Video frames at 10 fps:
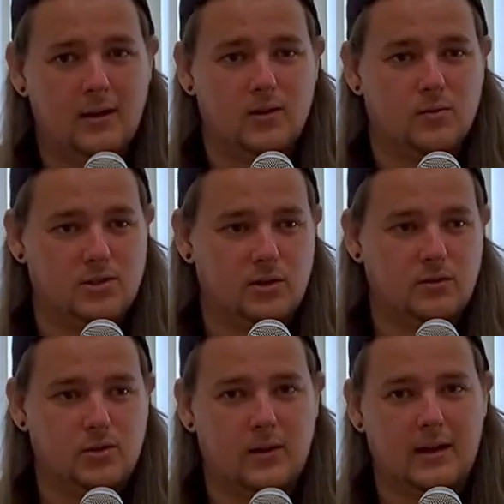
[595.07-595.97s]
that was
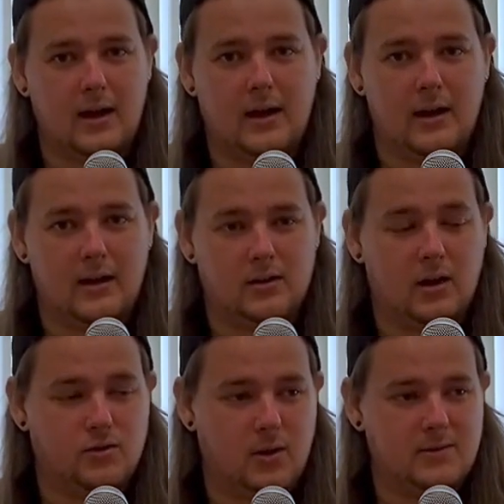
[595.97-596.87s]
tuned to
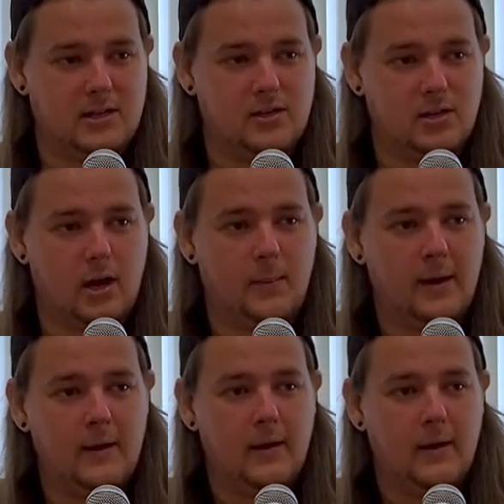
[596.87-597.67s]
a drop C sharp.